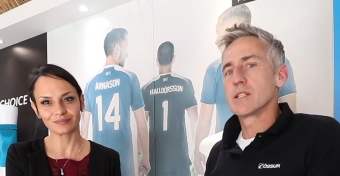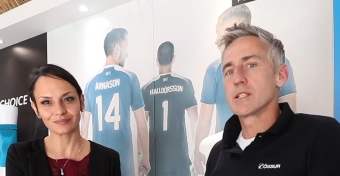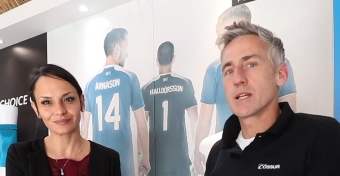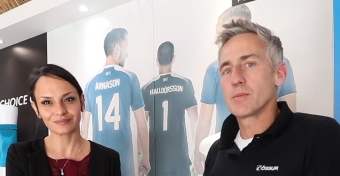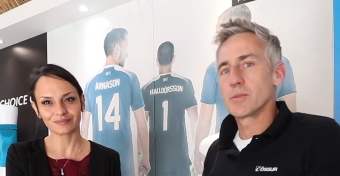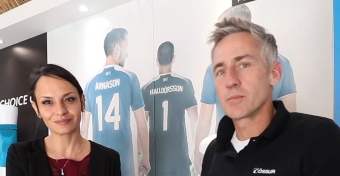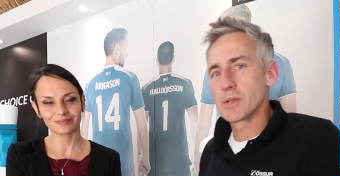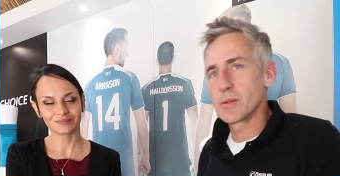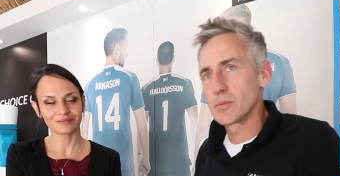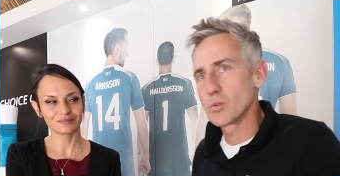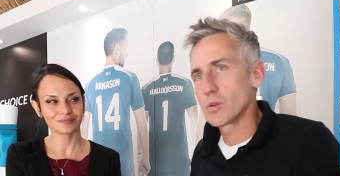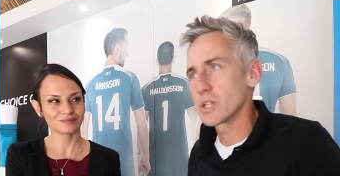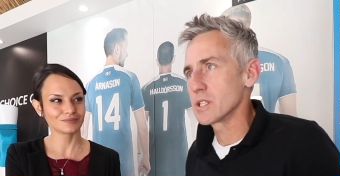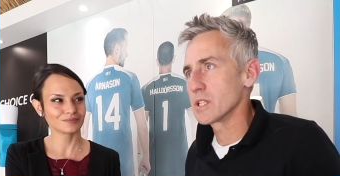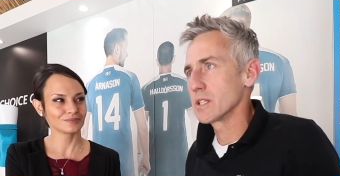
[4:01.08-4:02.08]
Speaker 1: disabled people
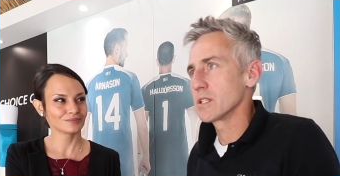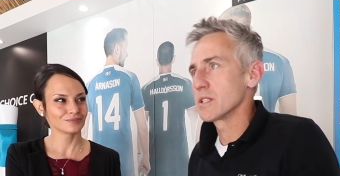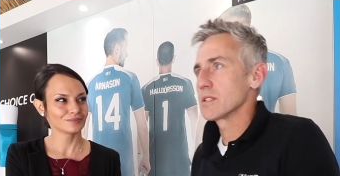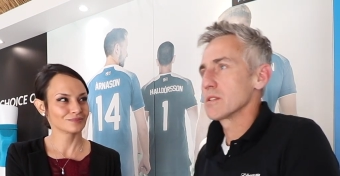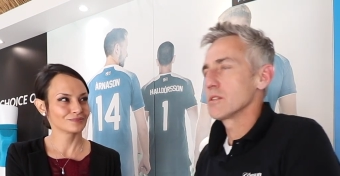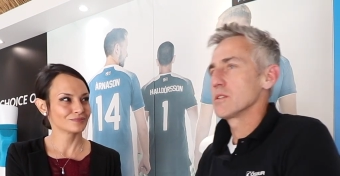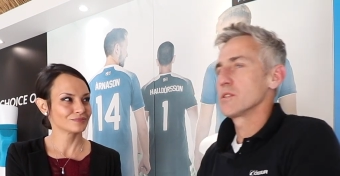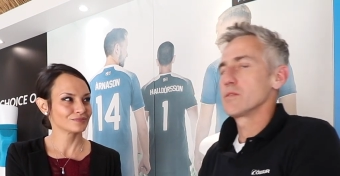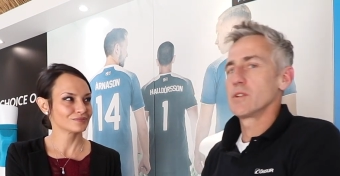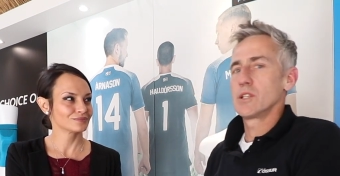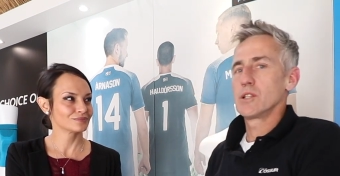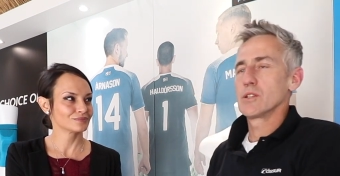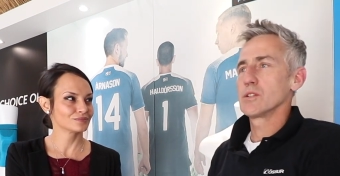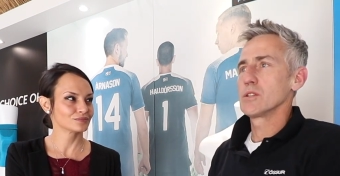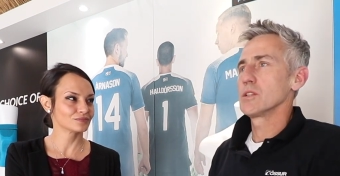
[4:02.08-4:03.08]
watching this, this
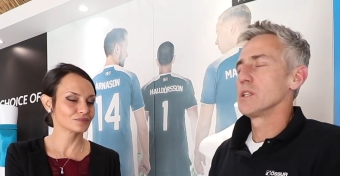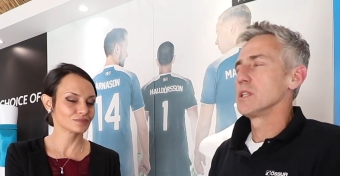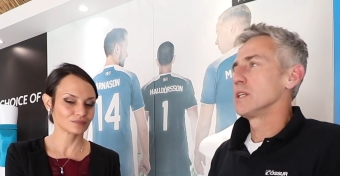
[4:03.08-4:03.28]
video.